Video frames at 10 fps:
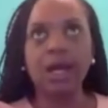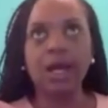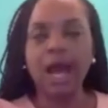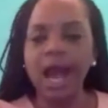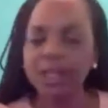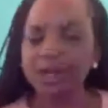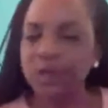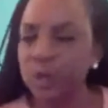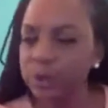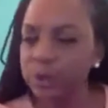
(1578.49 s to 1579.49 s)
I
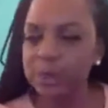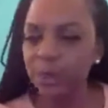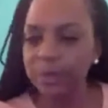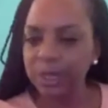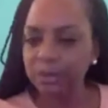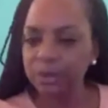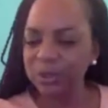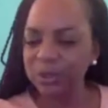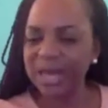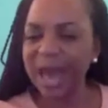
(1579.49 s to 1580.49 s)
knew
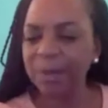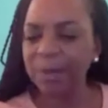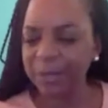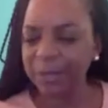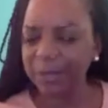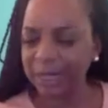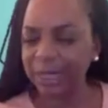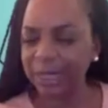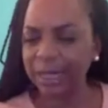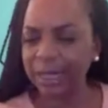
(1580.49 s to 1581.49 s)
something was
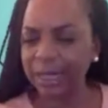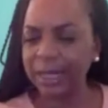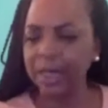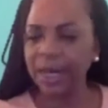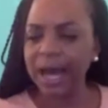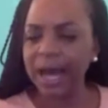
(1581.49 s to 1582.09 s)
happening, and it,